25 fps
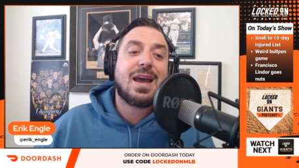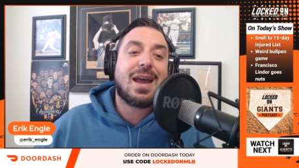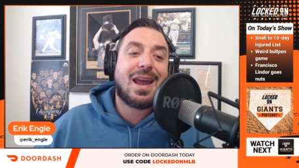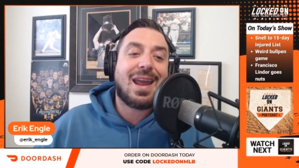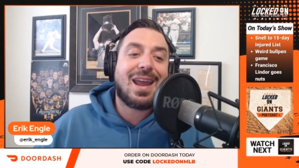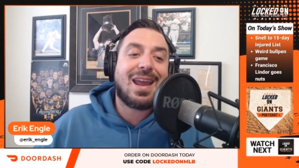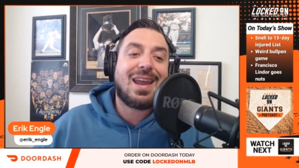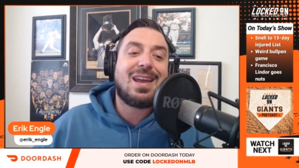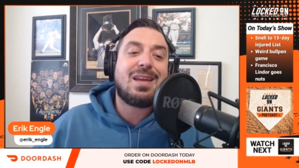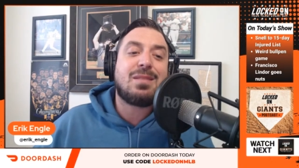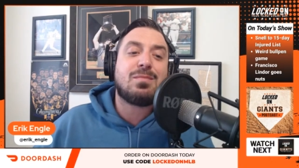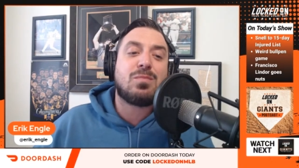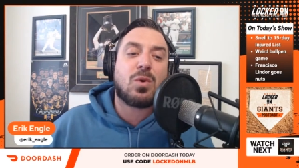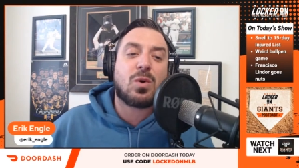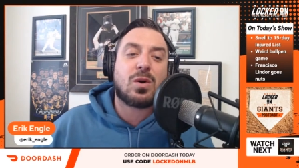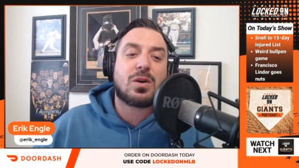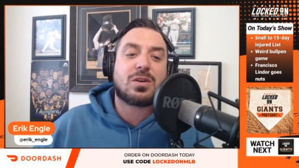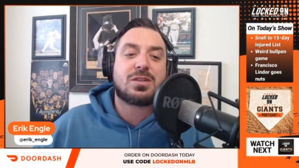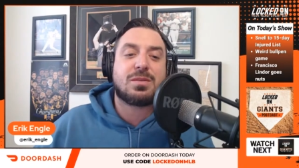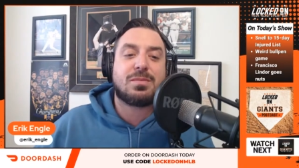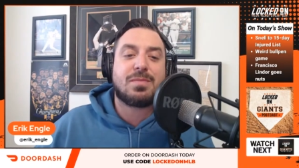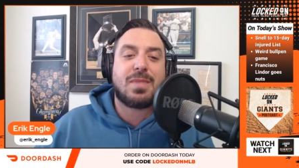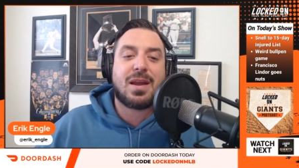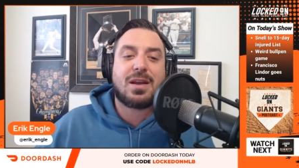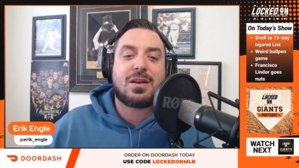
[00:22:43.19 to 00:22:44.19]
and more
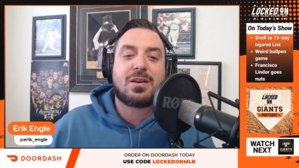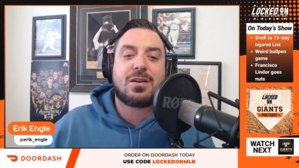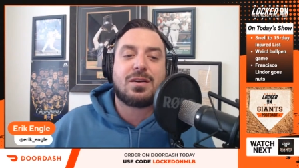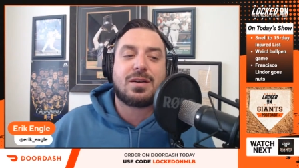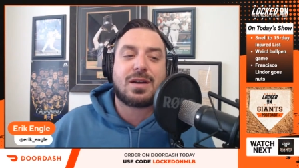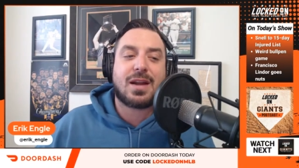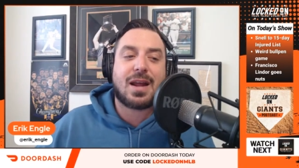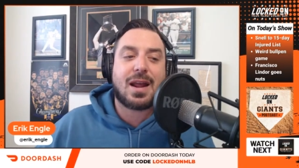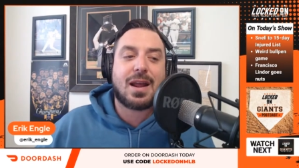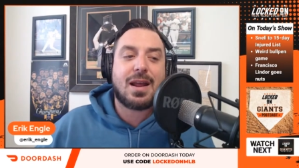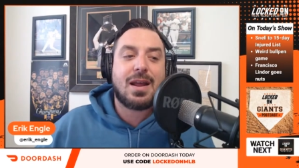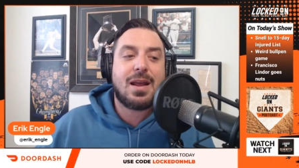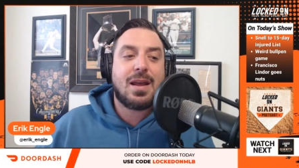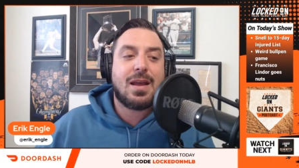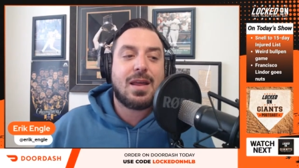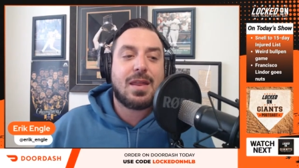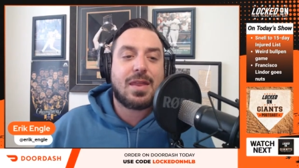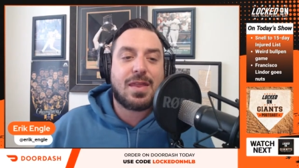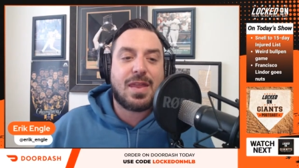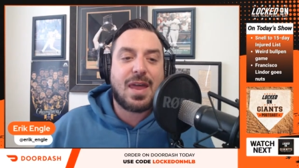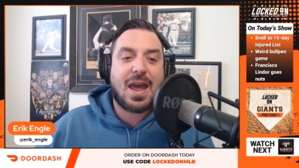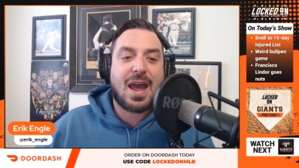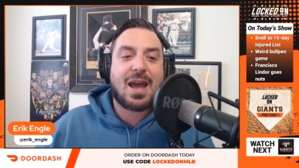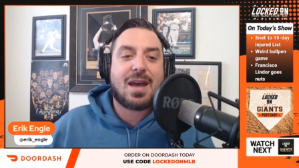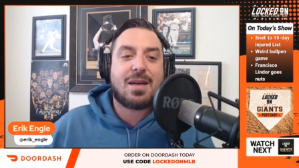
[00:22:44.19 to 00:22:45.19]
to make her day
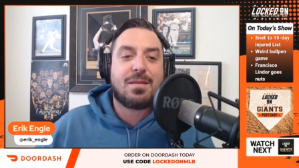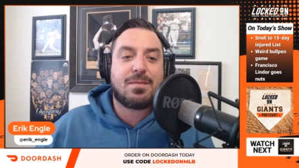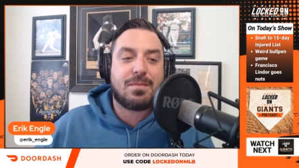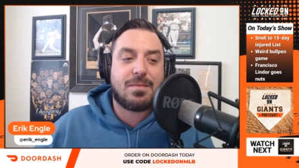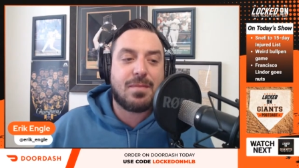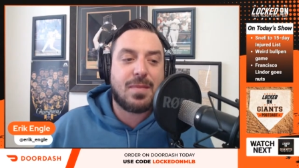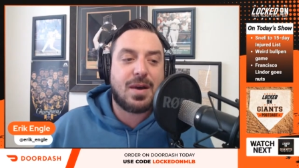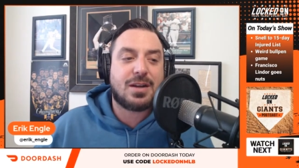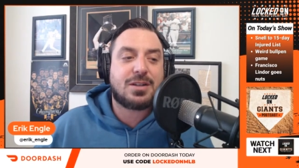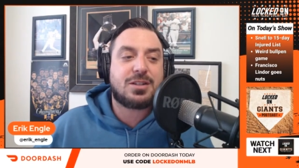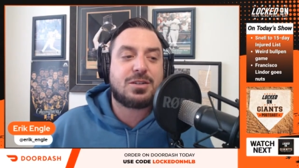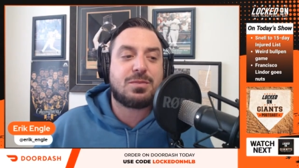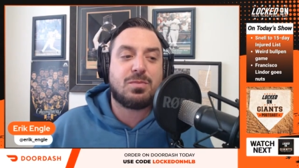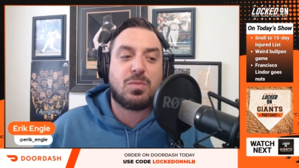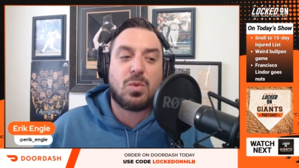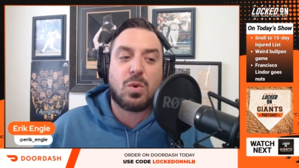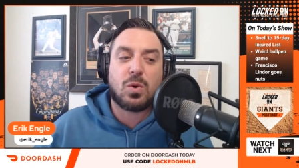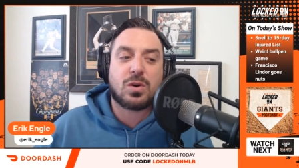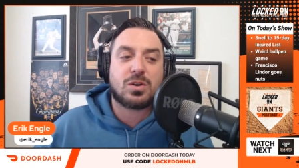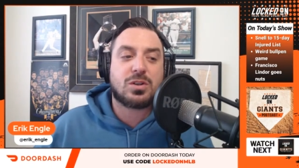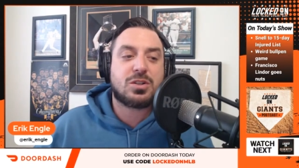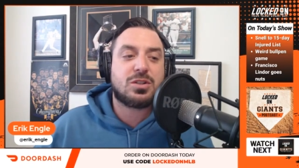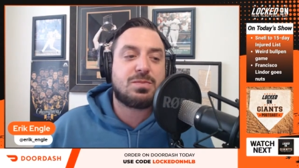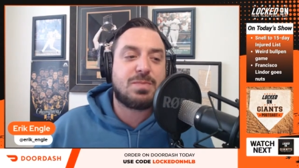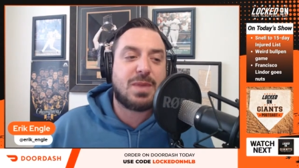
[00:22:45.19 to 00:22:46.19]
that much
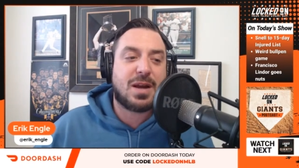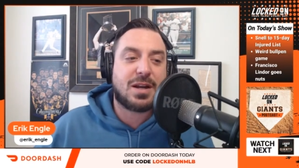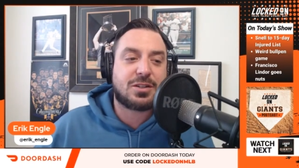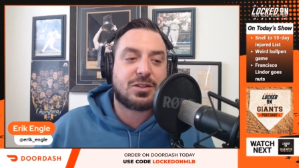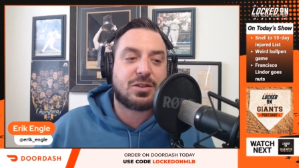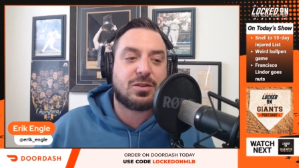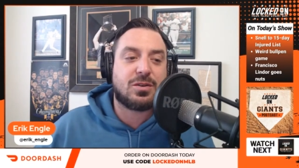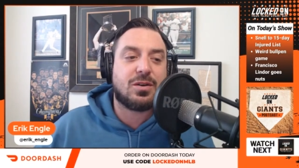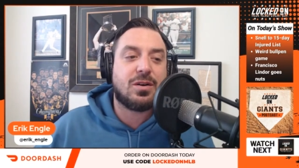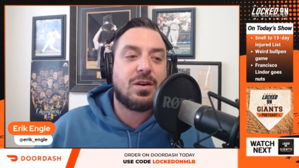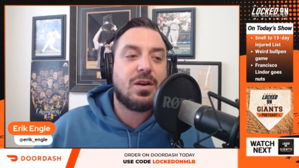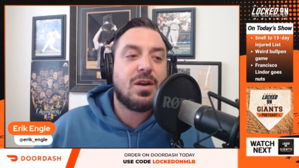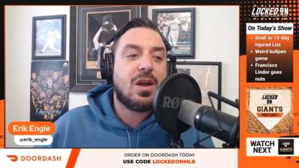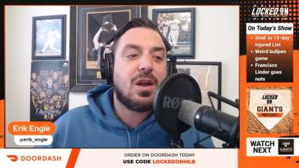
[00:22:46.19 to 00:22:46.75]
more special.